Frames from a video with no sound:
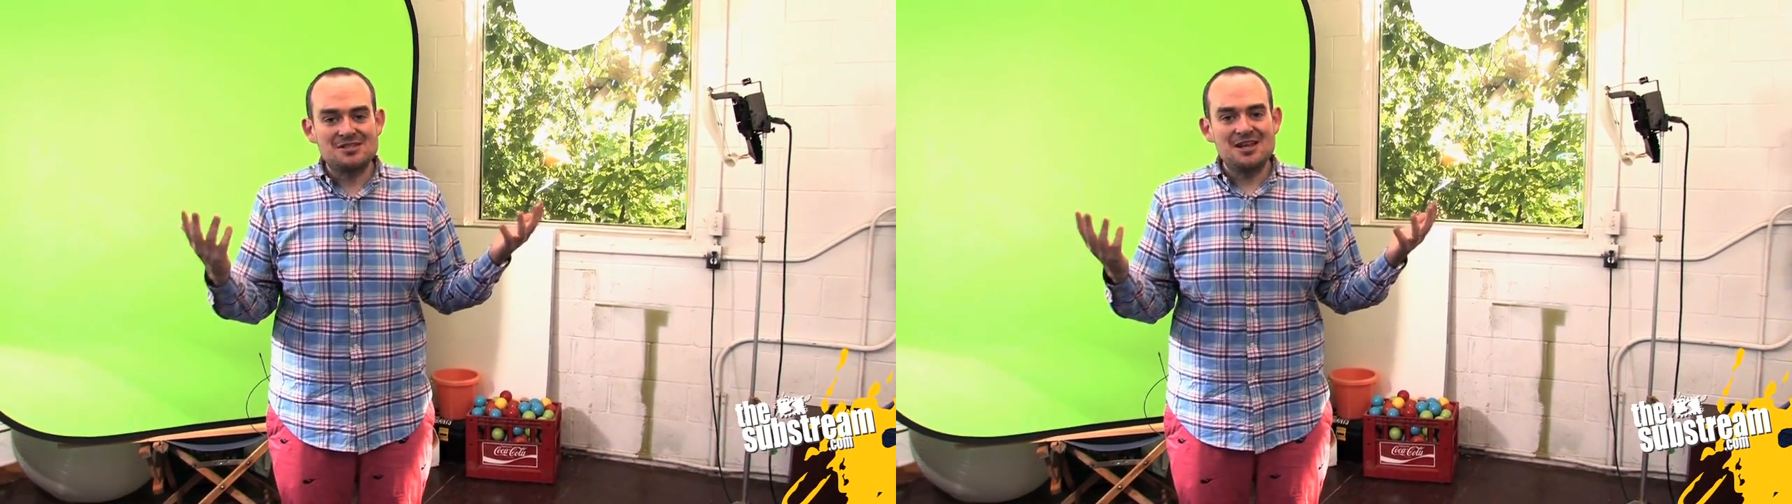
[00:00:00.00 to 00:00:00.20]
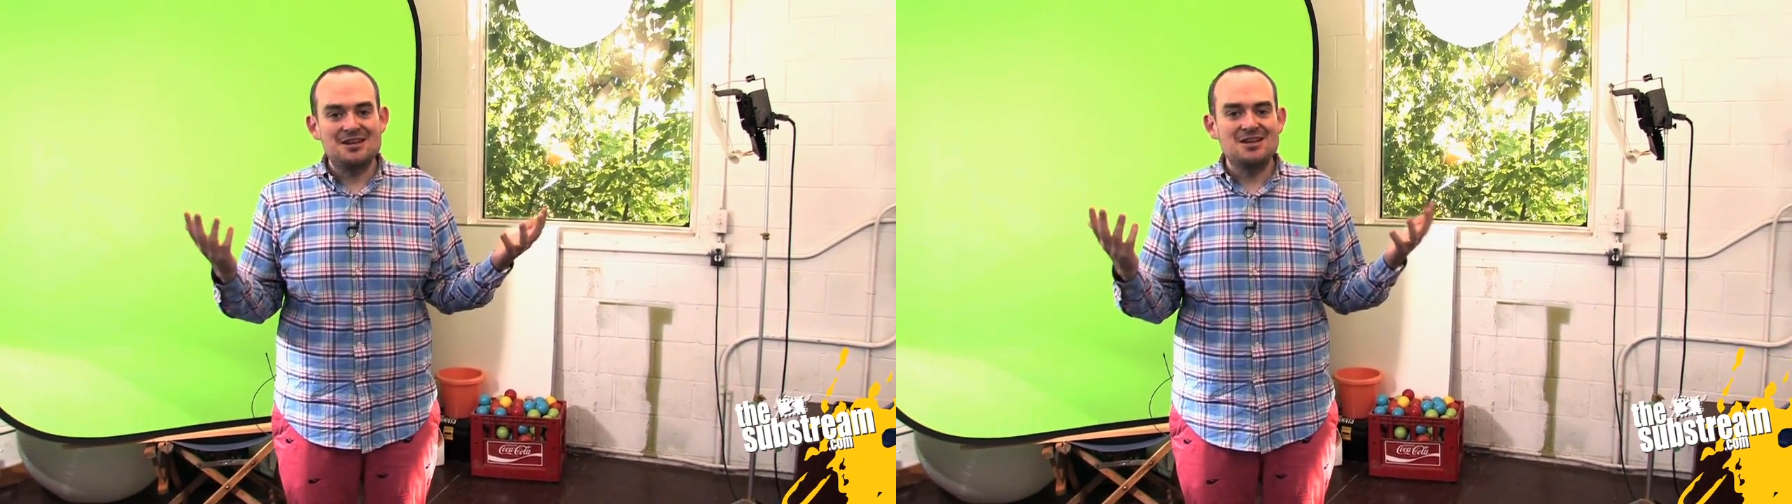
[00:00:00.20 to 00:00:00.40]

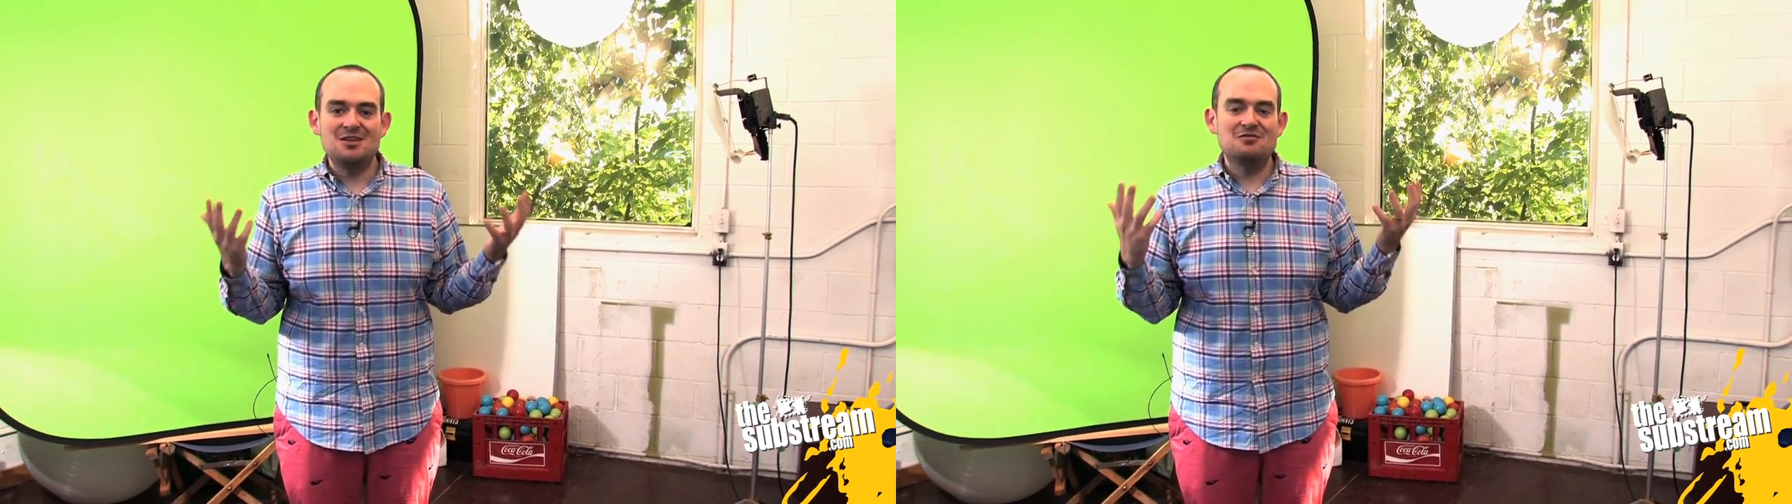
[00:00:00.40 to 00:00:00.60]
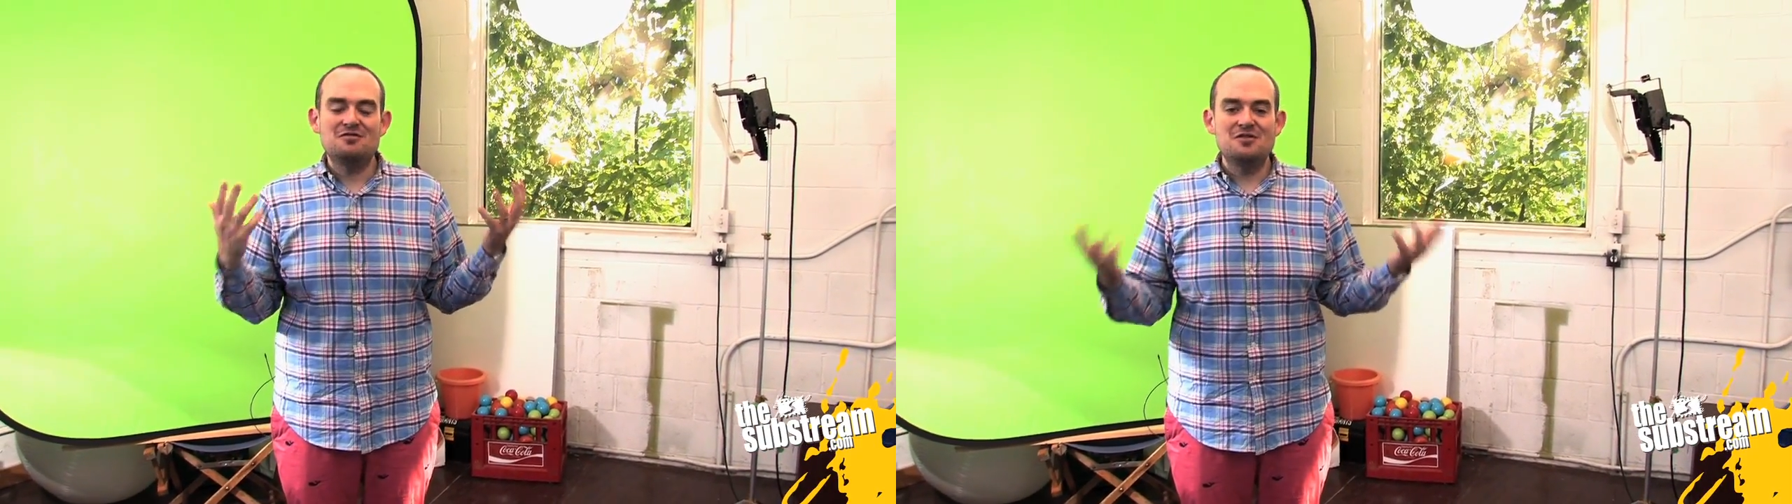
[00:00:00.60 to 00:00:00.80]
standing
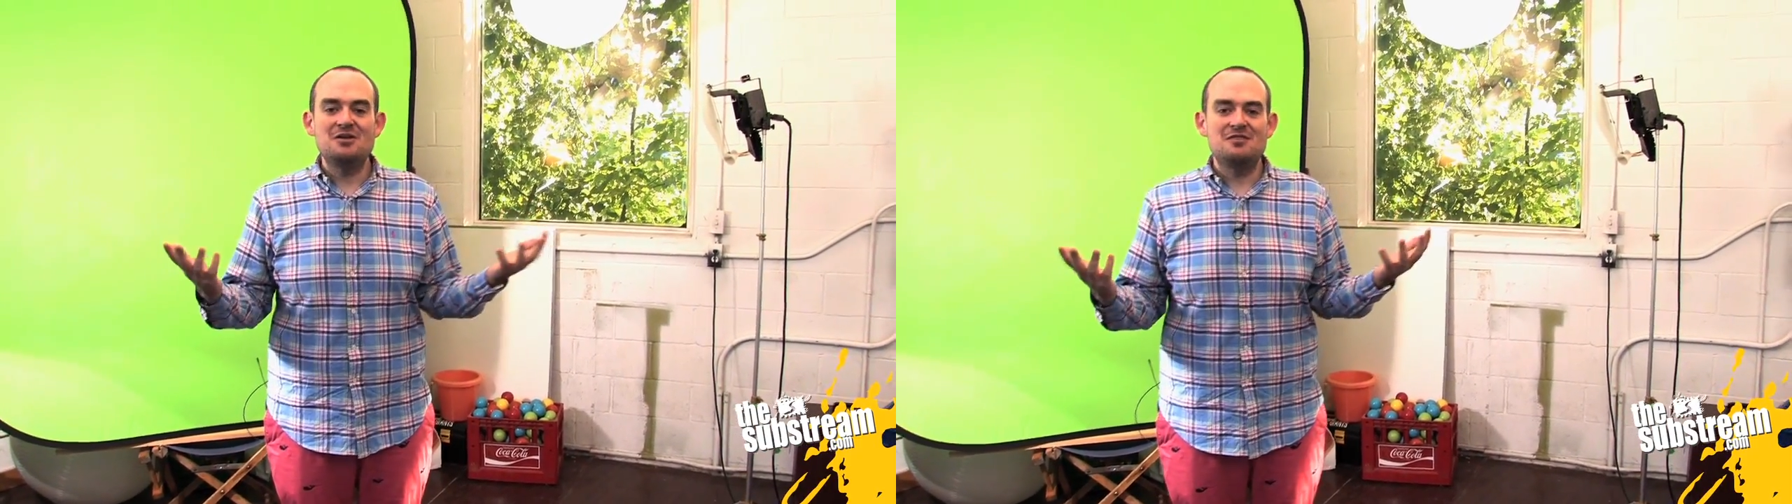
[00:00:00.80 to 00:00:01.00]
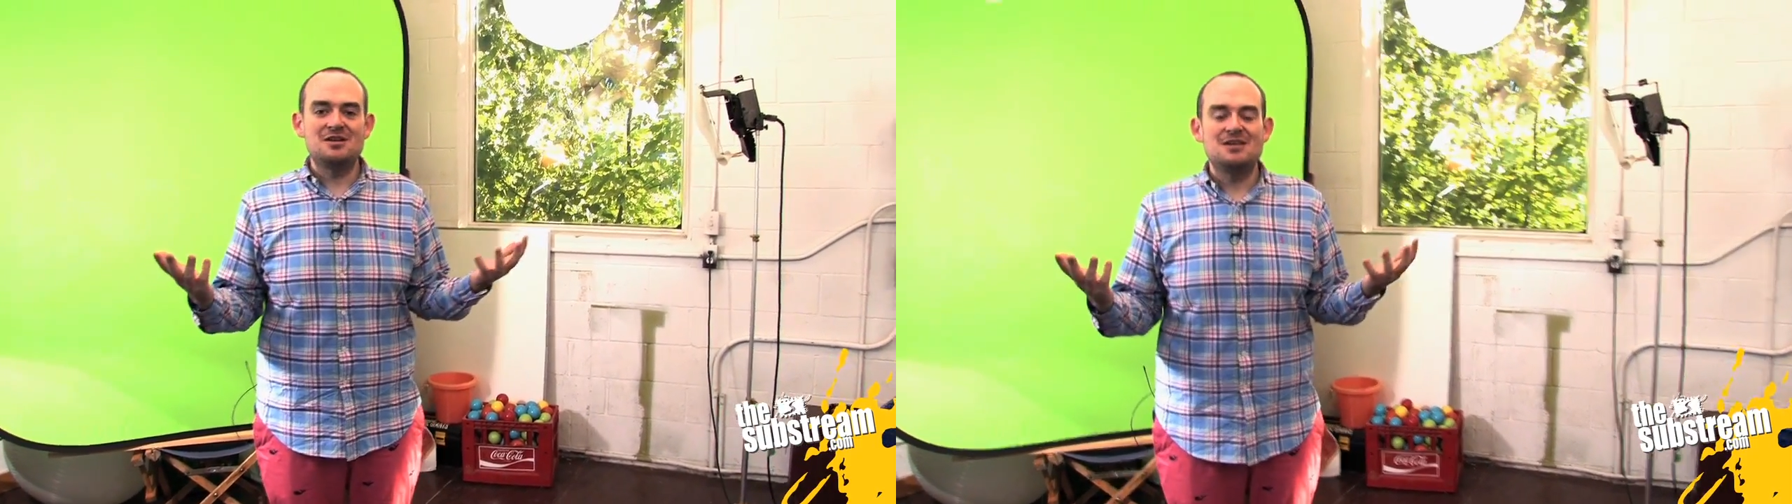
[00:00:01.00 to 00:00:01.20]
in front
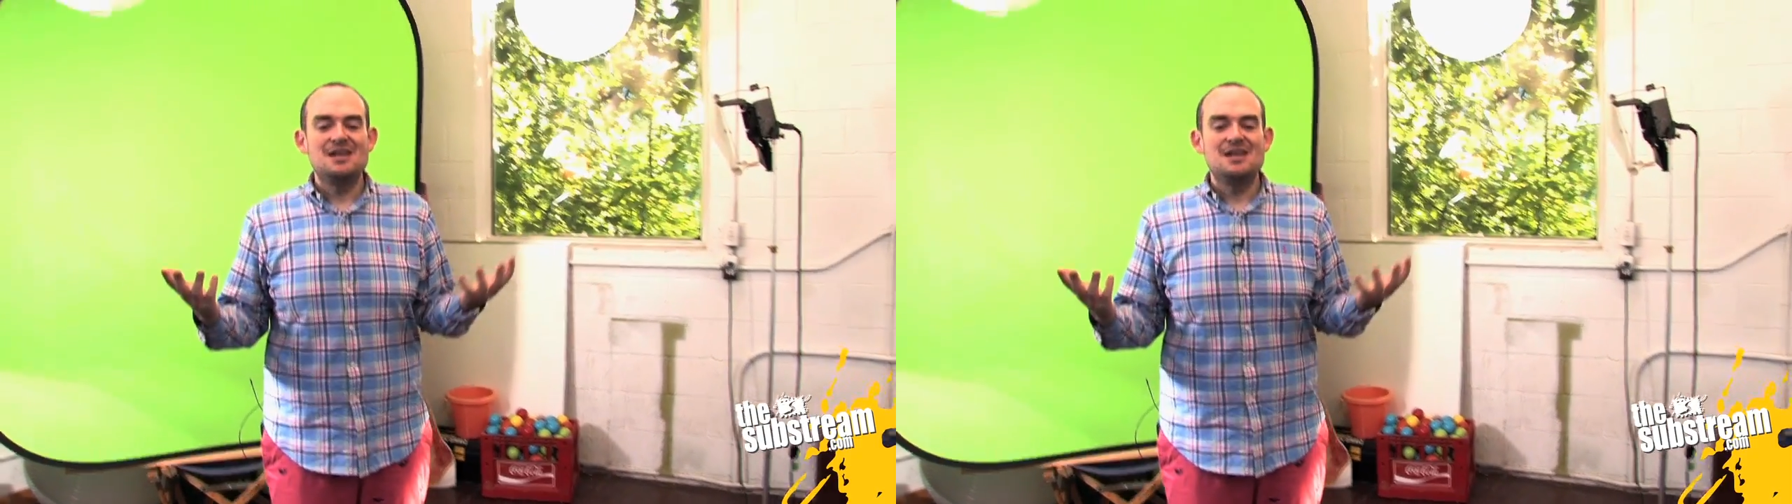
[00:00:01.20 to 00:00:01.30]
of it.